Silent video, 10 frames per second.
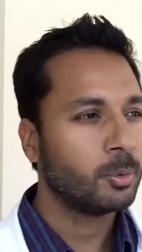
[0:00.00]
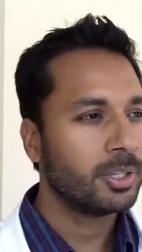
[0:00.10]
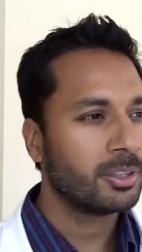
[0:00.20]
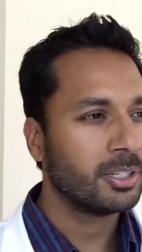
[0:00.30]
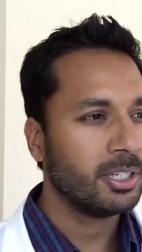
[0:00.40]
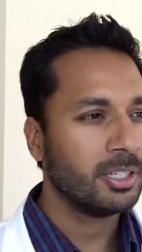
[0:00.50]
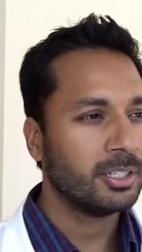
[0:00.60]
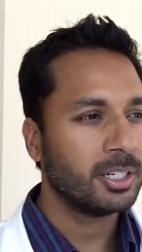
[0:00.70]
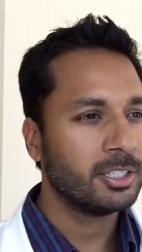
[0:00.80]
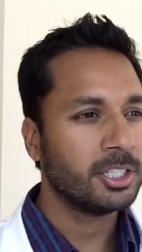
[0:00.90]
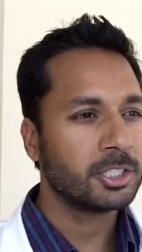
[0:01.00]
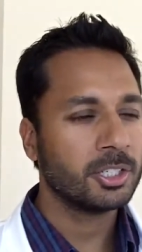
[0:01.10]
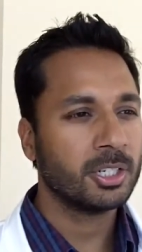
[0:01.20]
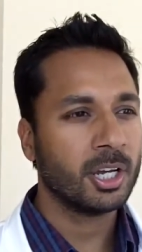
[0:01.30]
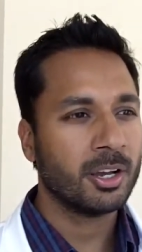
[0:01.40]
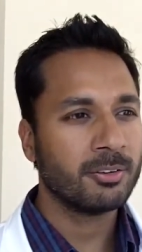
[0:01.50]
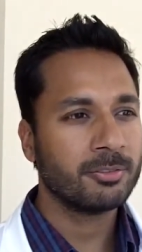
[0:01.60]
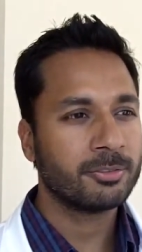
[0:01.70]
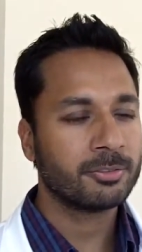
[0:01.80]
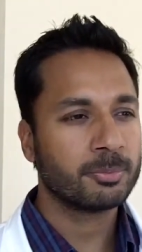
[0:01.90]
With the addition
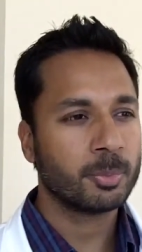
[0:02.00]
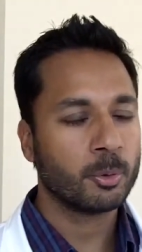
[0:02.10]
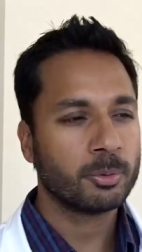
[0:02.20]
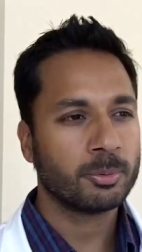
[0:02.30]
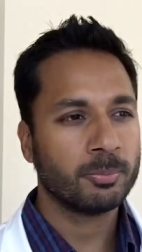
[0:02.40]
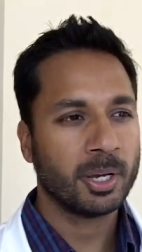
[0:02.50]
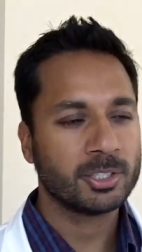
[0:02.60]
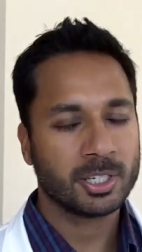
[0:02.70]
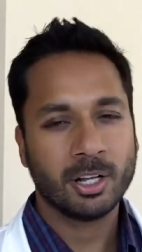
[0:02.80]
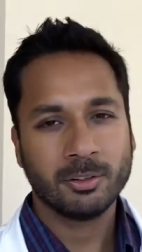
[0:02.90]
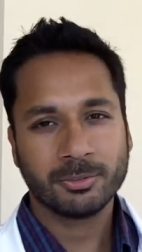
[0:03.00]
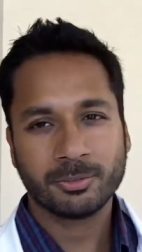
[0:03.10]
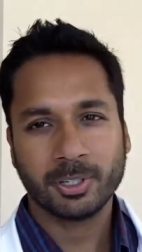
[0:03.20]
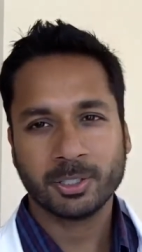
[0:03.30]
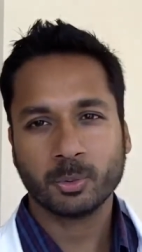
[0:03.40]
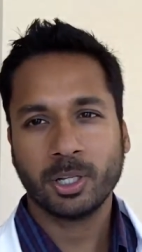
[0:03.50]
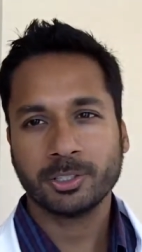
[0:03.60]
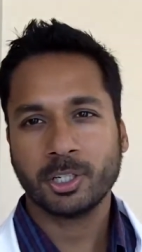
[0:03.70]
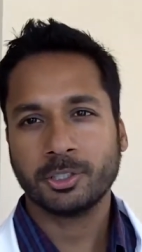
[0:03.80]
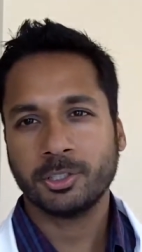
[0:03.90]
of both myself as
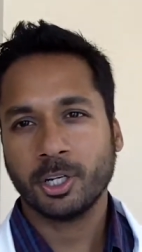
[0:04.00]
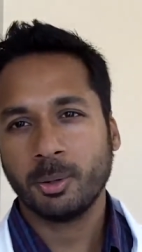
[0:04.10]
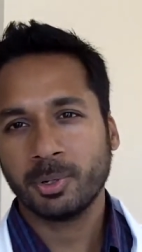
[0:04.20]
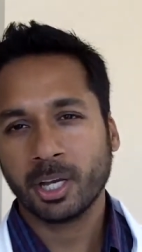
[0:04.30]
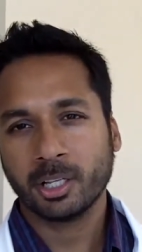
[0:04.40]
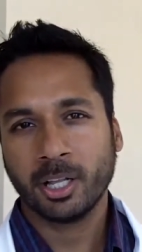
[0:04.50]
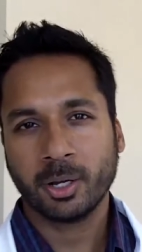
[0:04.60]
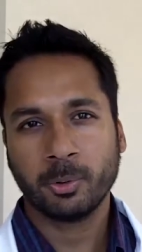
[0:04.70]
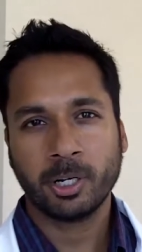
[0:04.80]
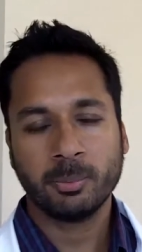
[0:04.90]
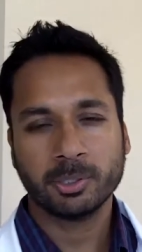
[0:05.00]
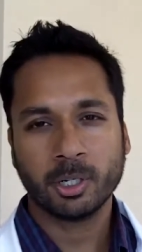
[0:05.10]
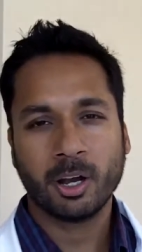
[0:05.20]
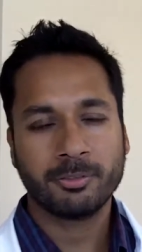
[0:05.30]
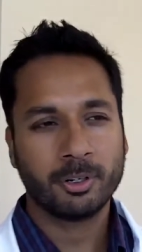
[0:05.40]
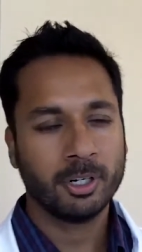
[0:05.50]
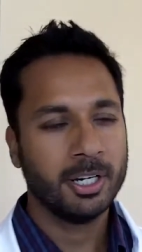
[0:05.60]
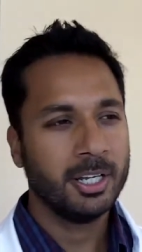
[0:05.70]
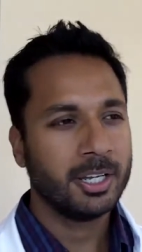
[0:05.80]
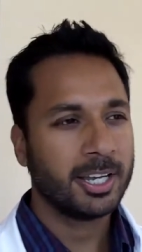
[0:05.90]
well as Dr. Tom Decli, we were able to
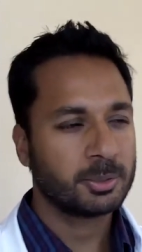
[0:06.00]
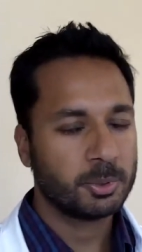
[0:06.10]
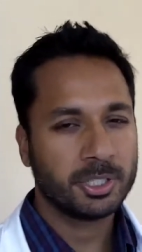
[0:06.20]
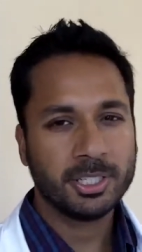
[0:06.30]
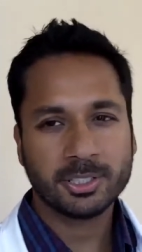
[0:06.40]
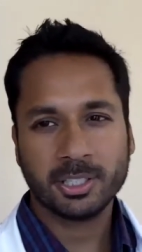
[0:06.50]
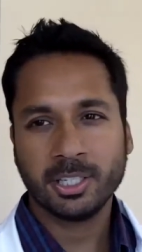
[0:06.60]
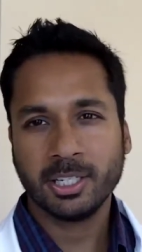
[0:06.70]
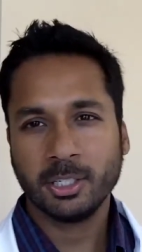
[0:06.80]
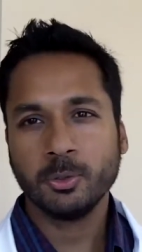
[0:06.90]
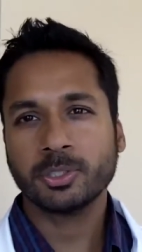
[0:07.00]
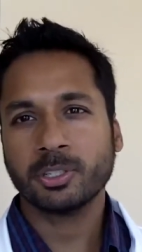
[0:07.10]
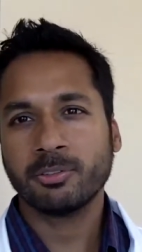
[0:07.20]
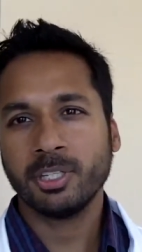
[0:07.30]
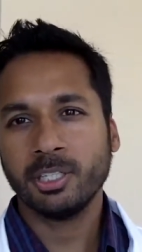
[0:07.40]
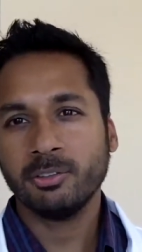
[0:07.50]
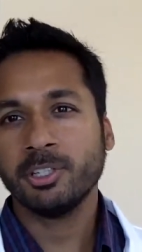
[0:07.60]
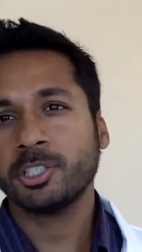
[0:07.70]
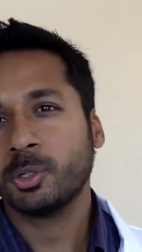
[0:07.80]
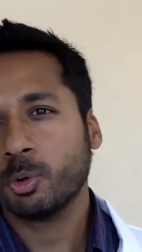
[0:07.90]
offer expertise in the use of the Da
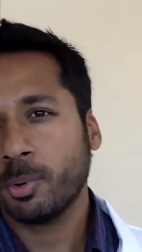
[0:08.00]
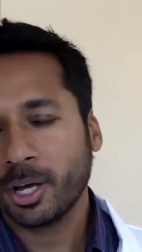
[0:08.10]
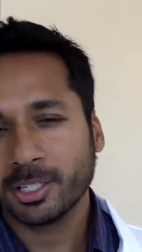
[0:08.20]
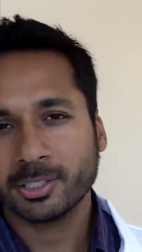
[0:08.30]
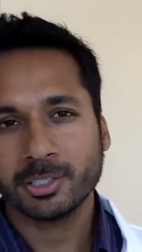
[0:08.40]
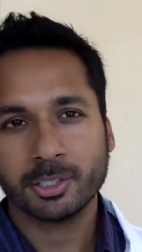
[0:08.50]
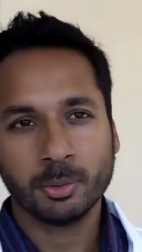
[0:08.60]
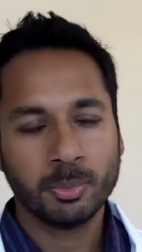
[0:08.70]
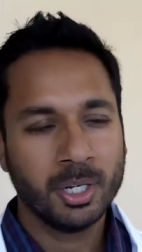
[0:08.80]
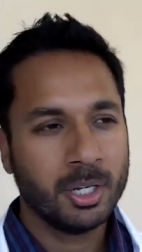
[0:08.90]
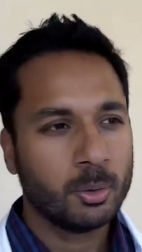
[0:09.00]
Vinci robotic system,